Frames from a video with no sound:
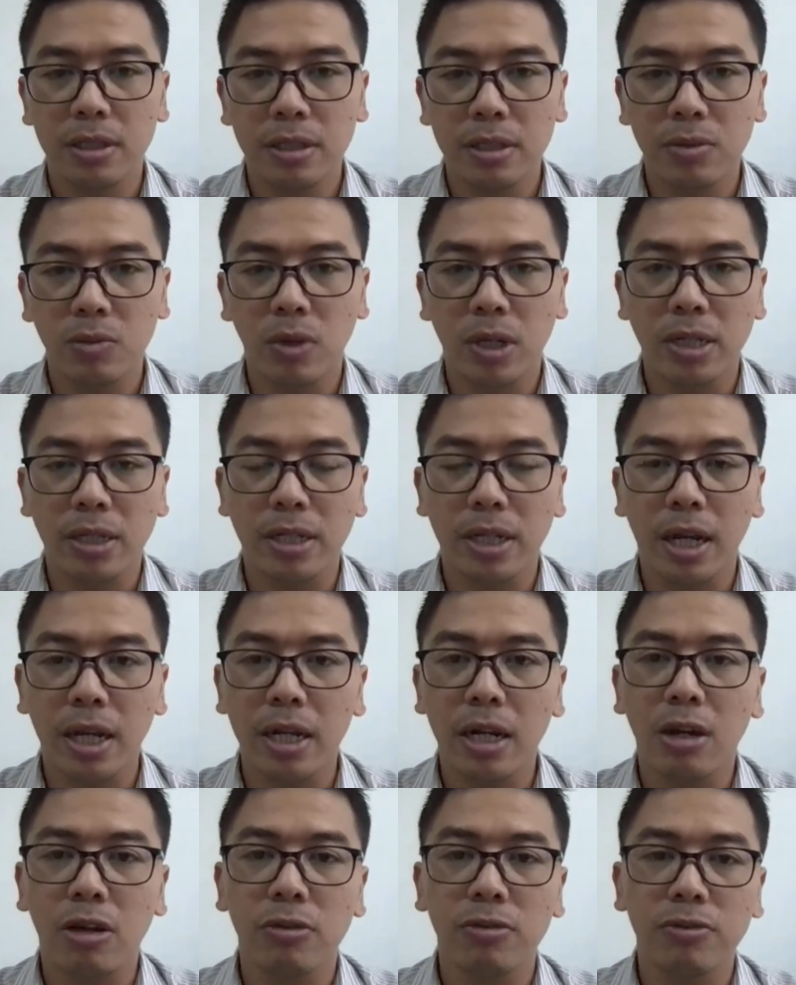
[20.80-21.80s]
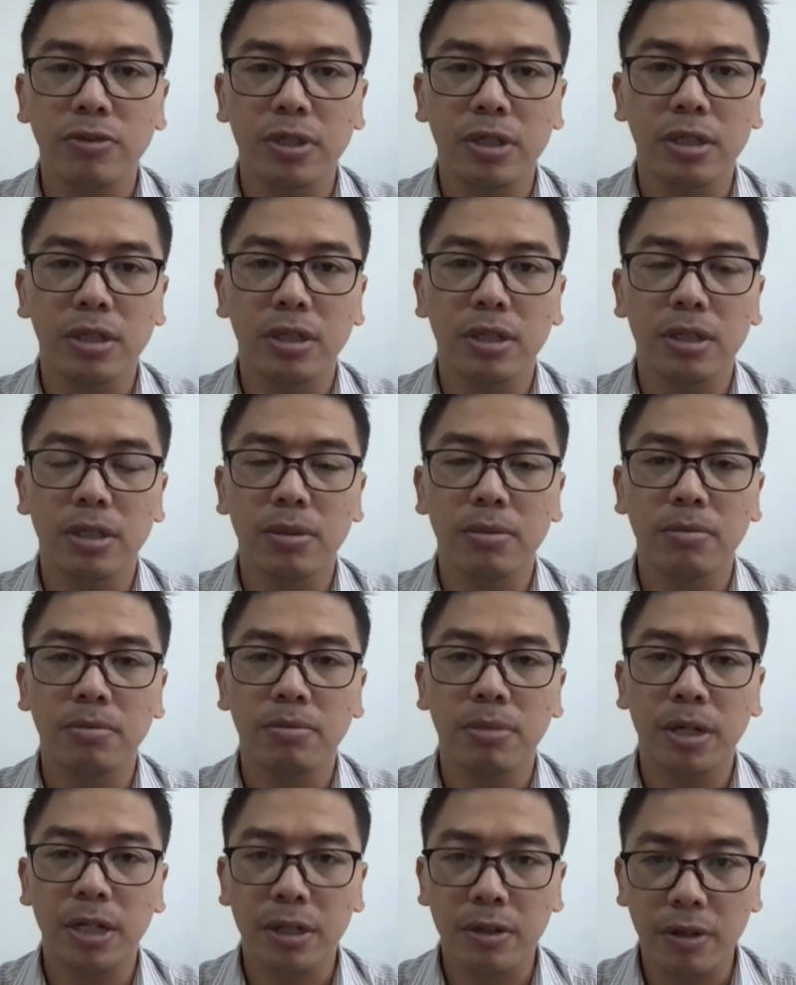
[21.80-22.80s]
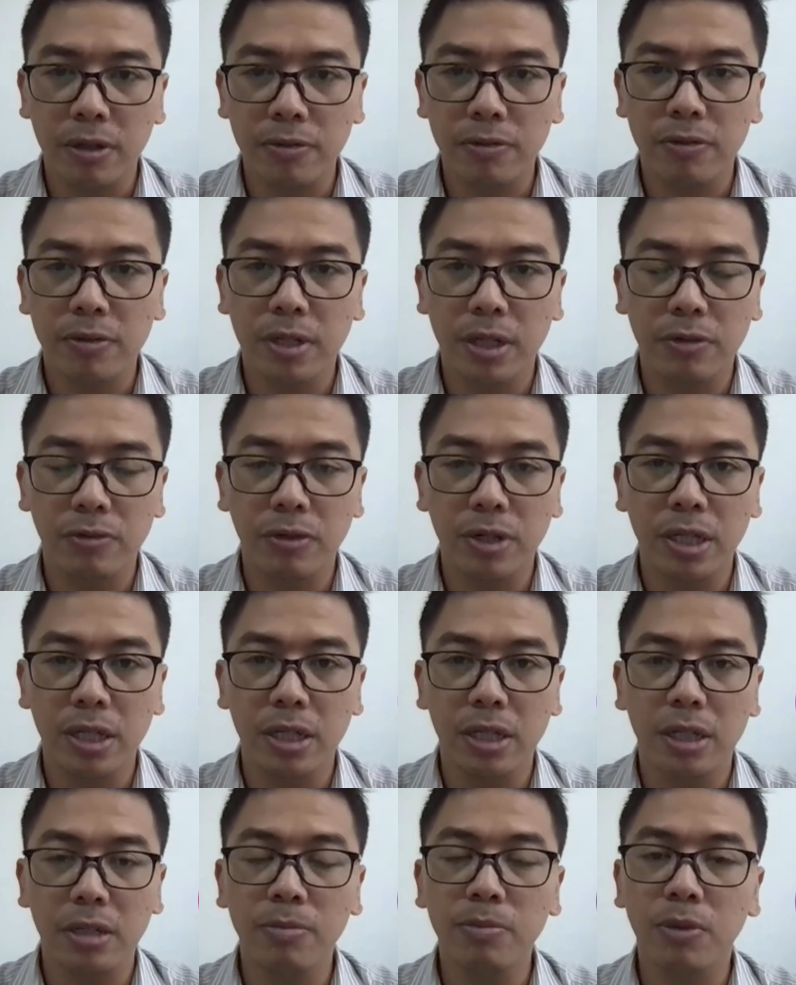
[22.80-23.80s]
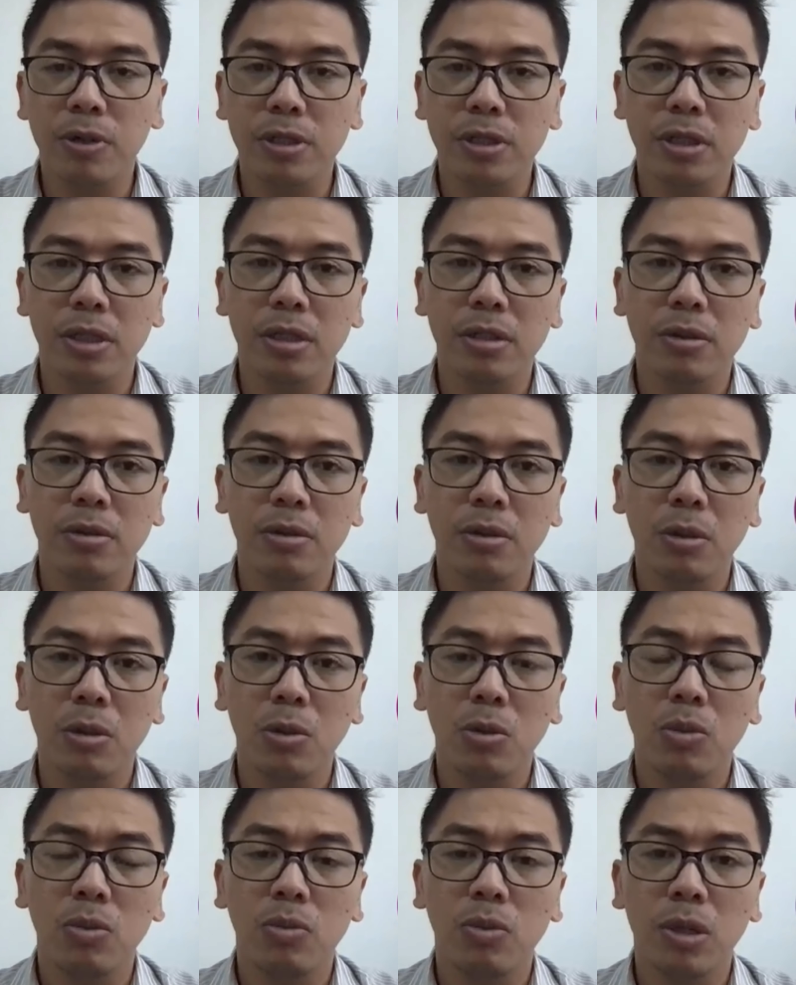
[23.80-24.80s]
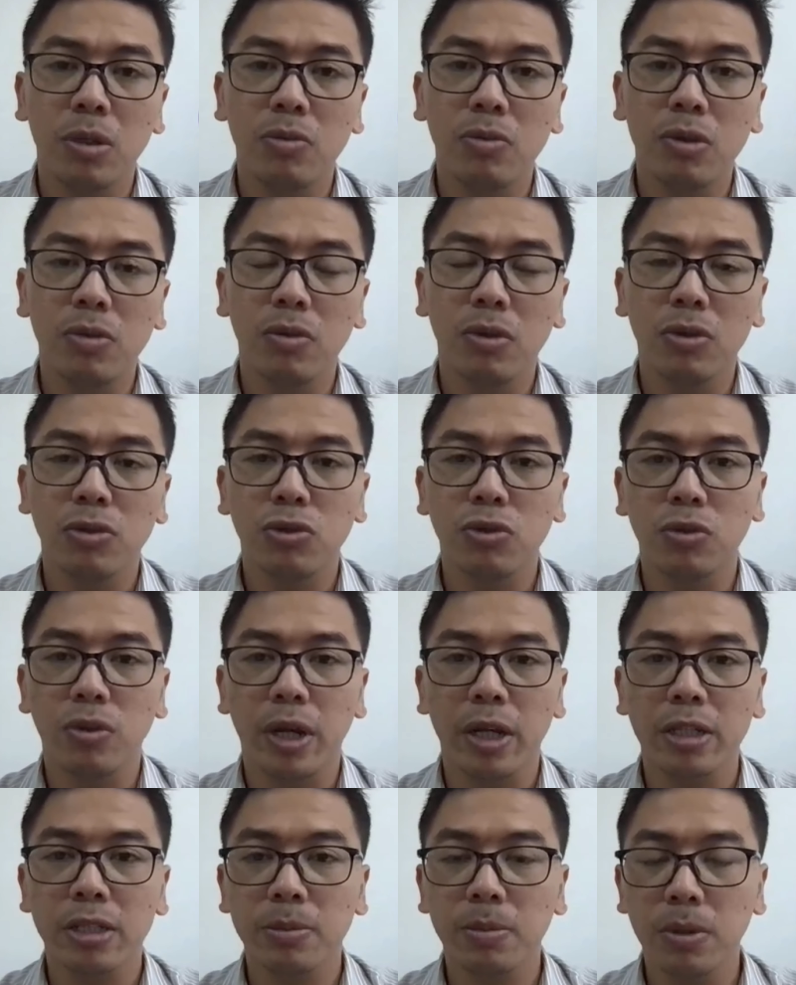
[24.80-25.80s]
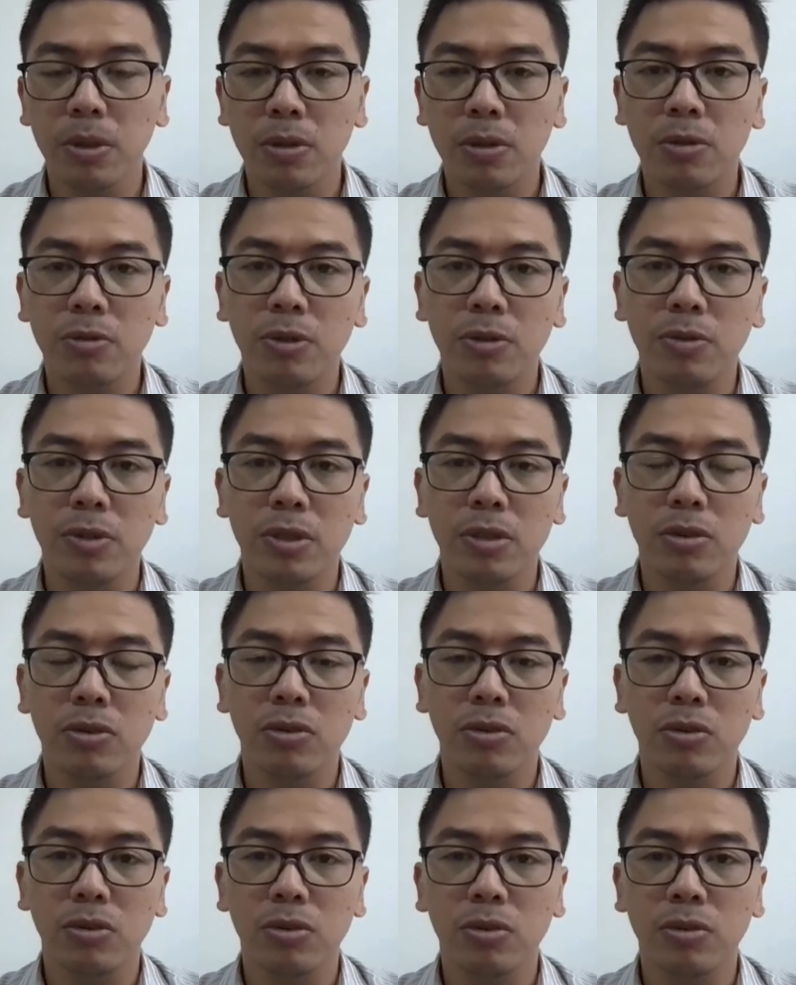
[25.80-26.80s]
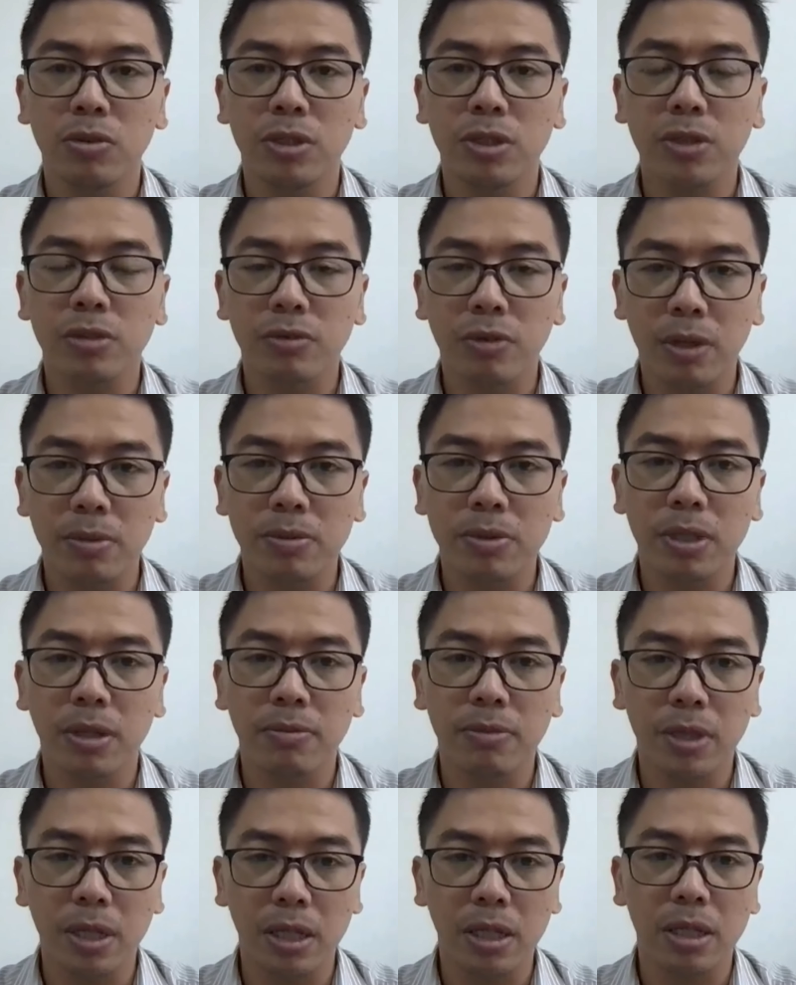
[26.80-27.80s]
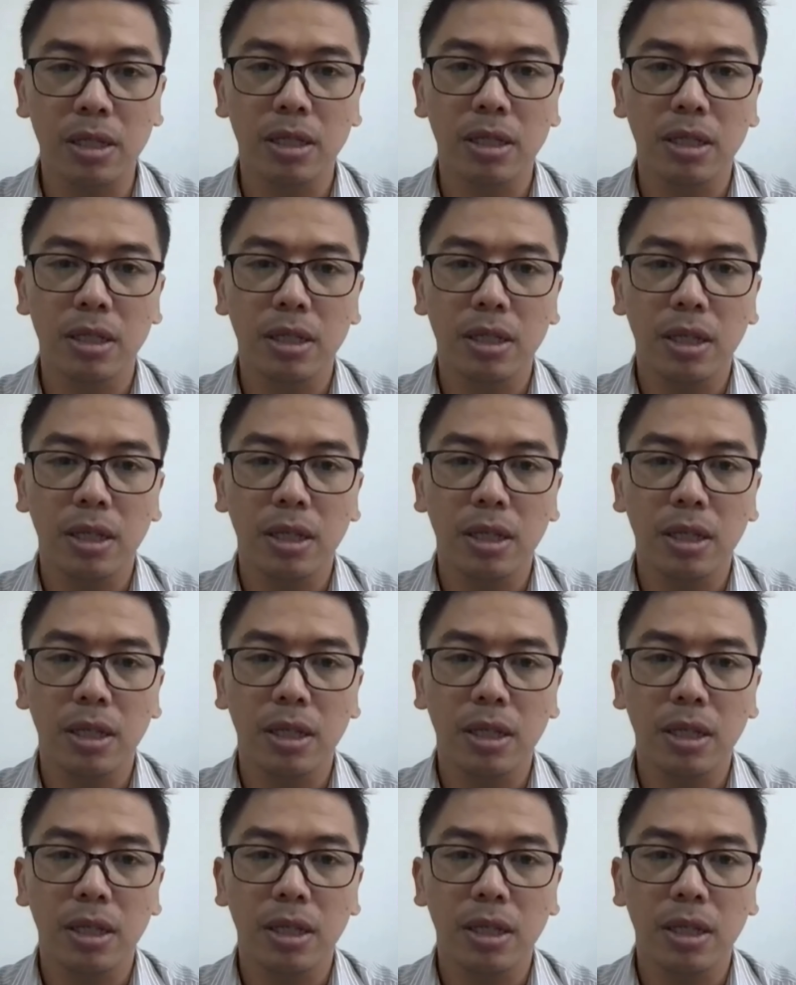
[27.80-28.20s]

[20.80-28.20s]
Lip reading: This is one kind of the paragraph that really important when we want to explore, we want to describe something,